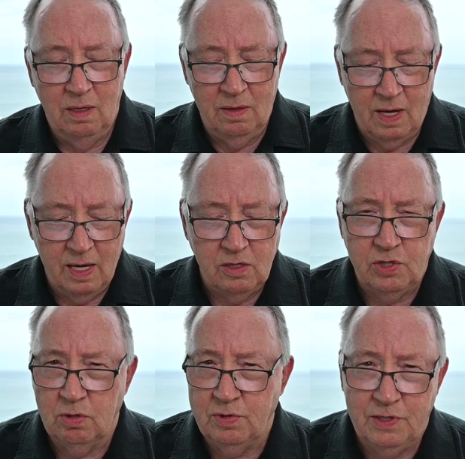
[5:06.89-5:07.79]
I had to
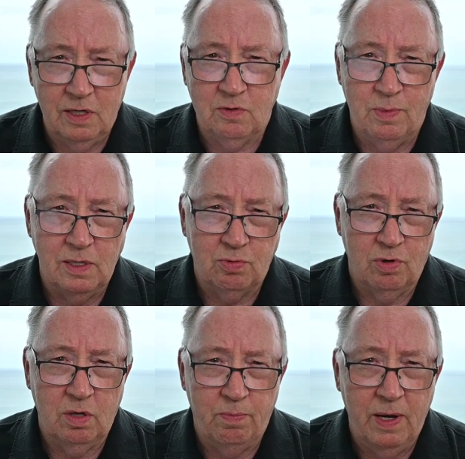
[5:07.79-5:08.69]
show 6 months
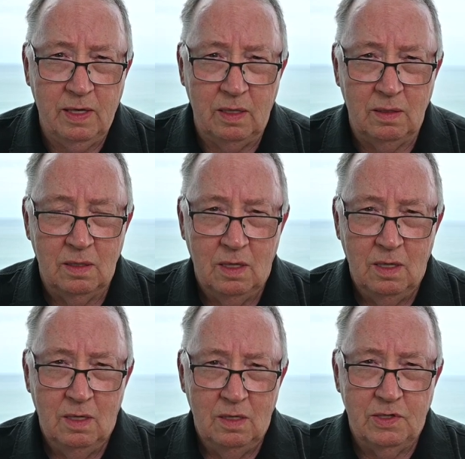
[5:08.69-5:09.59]
worth of banking
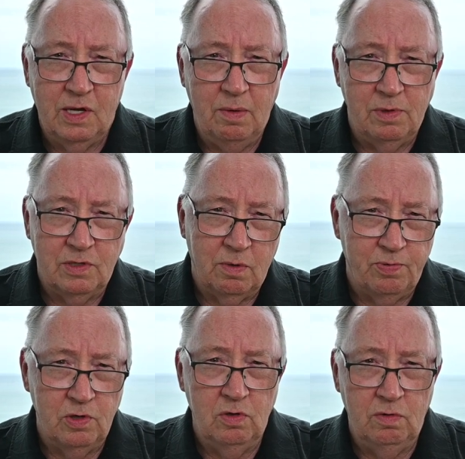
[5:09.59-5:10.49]
statements to
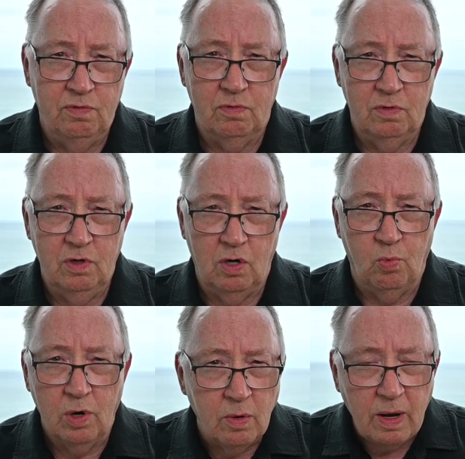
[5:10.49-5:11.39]
prove, you know,
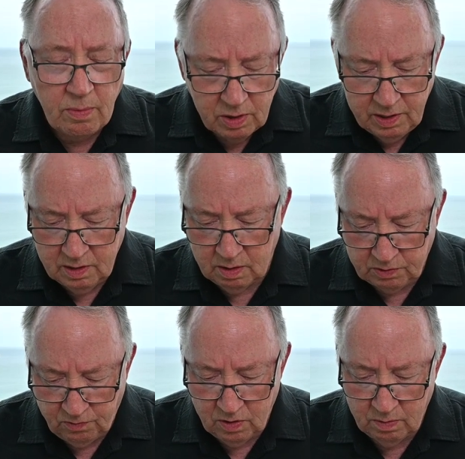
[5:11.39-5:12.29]
where my money
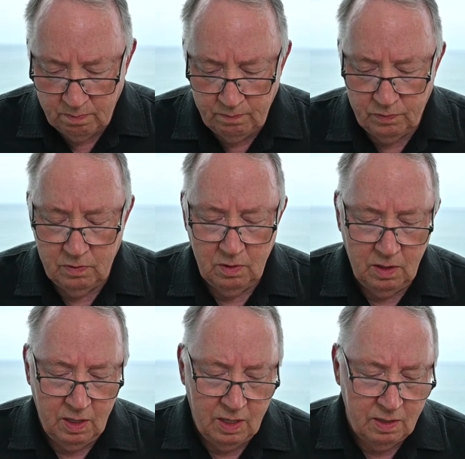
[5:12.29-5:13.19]
comes from.
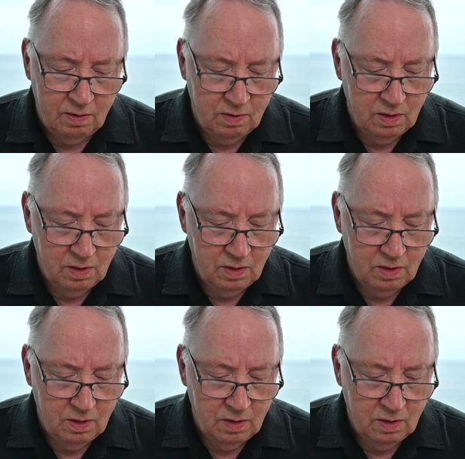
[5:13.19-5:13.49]
And